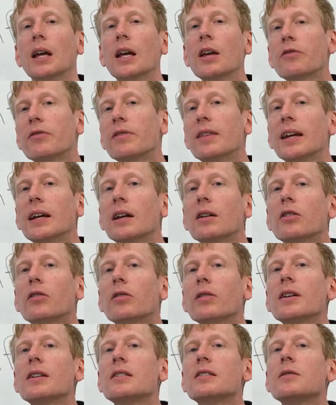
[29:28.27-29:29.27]
if they
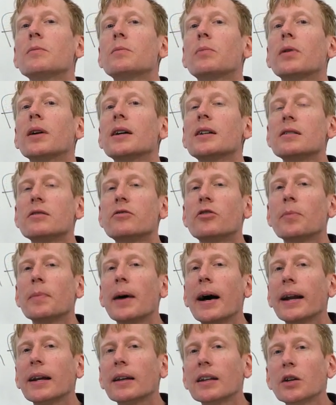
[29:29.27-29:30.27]
increase in price
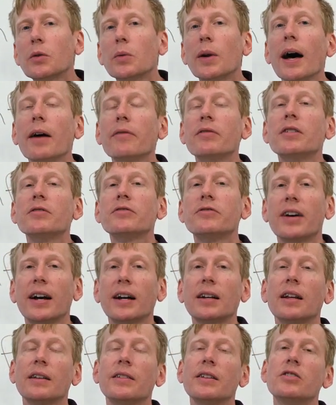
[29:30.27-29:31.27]
dramatically, would have an
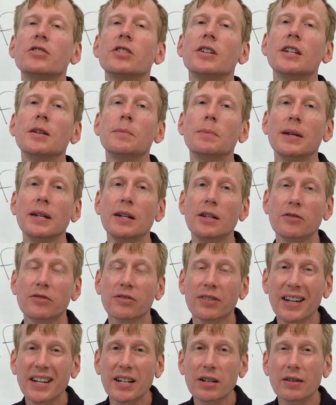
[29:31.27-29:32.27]
effect on the GDP
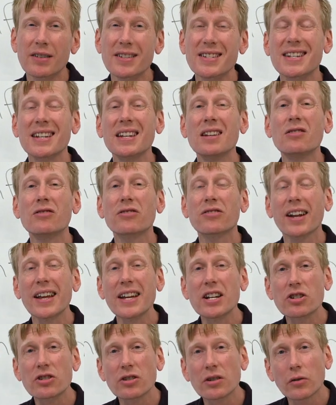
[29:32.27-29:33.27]
deflator's
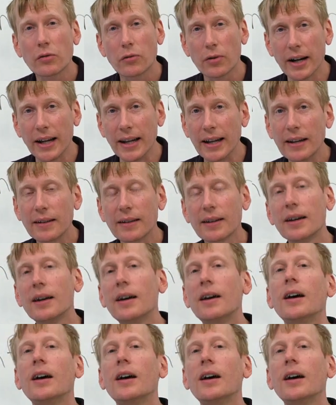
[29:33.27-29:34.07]
inflation rate,